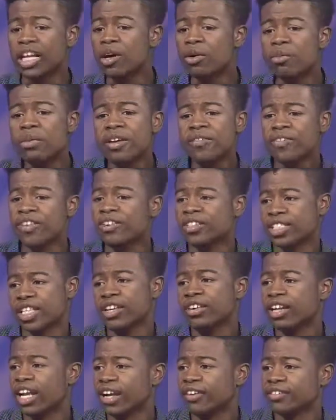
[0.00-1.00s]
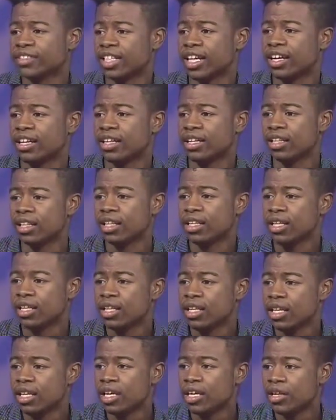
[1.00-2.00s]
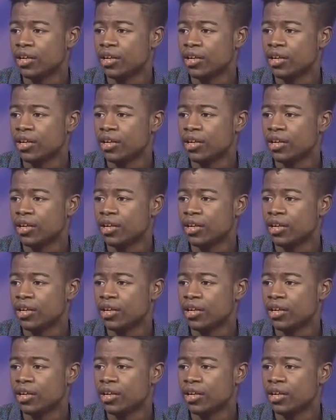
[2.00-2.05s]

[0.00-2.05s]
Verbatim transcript: that would be a very scary lifestyle. I'm sure it would be.